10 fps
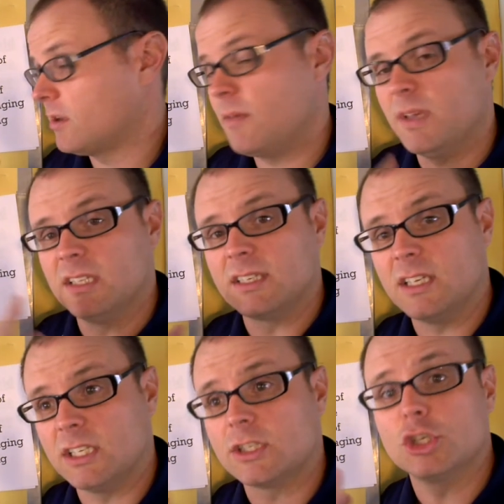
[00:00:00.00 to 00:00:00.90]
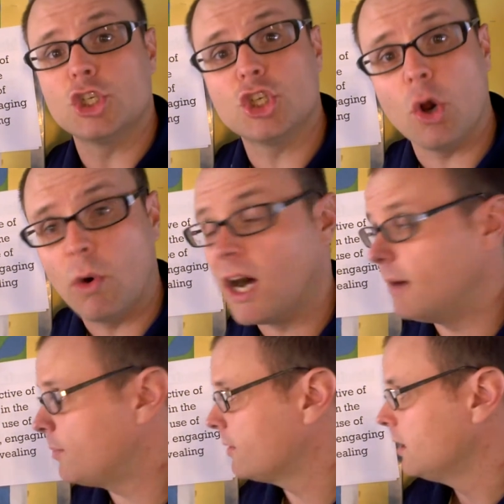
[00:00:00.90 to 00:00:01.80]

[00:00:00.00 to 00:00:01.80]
That means it needs to show up